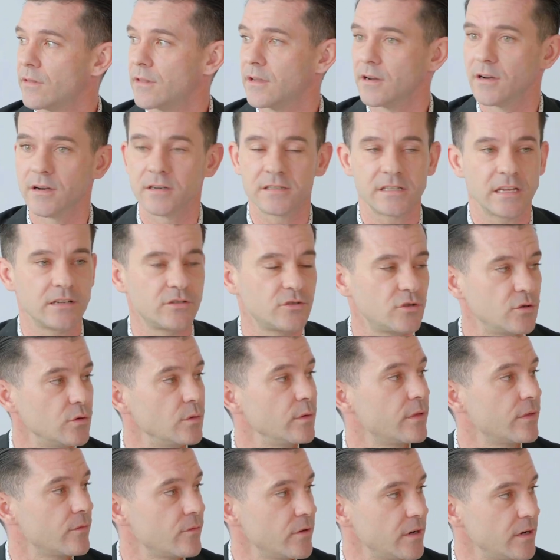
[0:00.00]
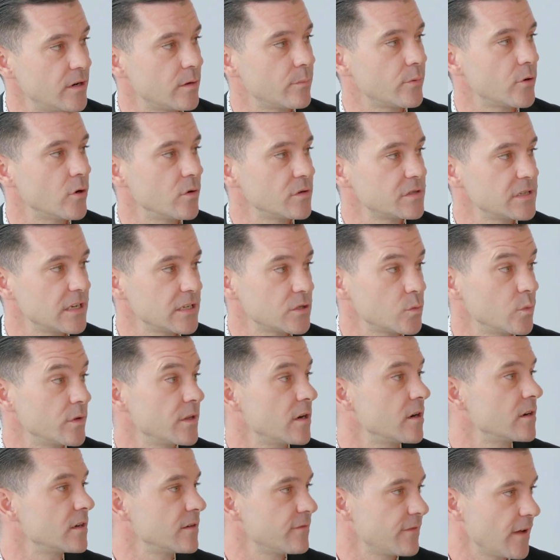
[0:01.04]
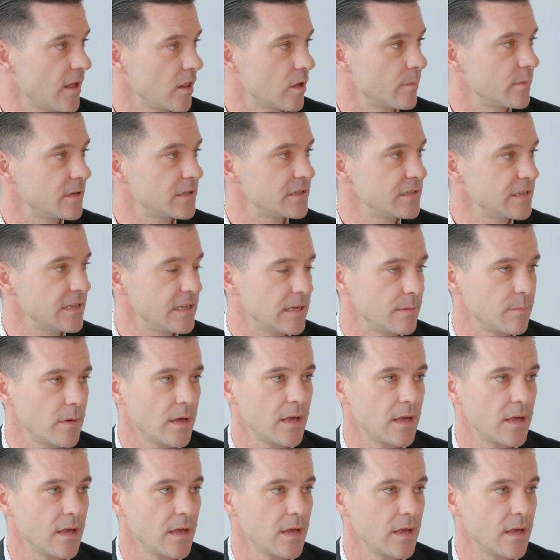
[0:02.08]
there's a 2-3 year process with our development team